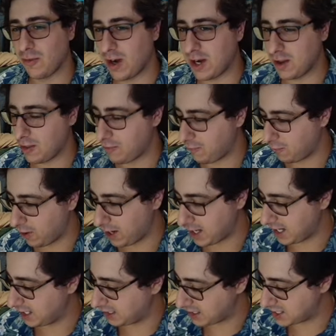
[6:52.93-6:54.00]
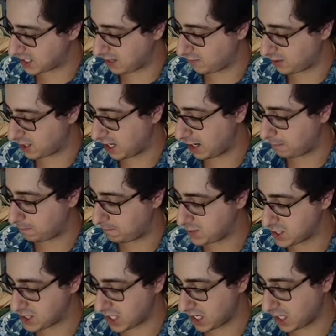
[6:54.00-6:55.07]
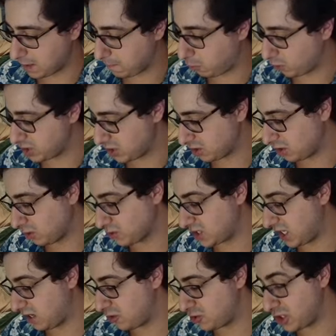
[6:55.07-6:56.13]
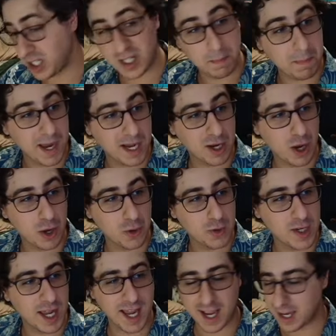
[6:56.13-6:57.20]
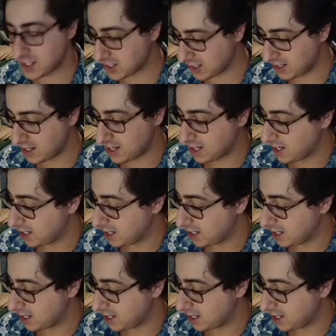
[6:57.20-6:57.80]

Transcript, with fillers: Three to the front, and let's give it that psychic poison ghost energy, depending on who you ask.